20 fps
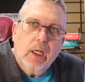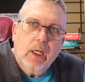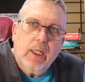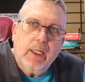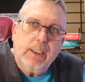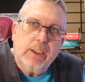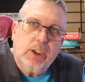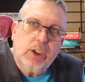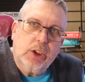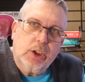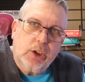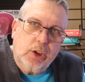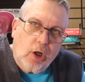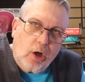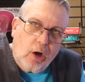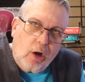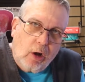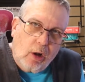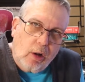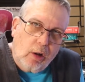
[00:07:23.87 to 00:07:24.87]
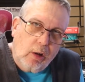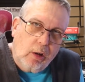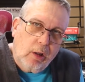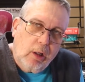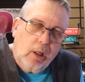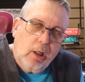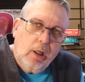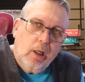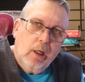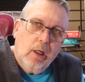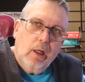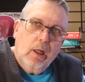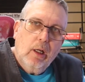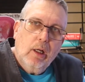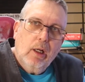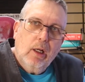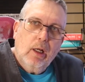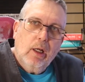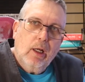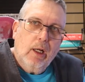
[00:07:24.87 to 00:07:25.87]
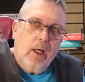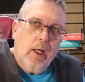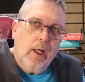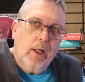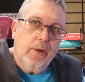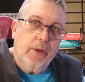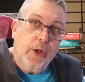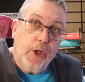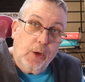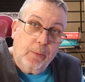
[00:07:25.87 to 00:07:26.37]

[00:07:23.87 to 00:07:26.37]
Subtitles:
install the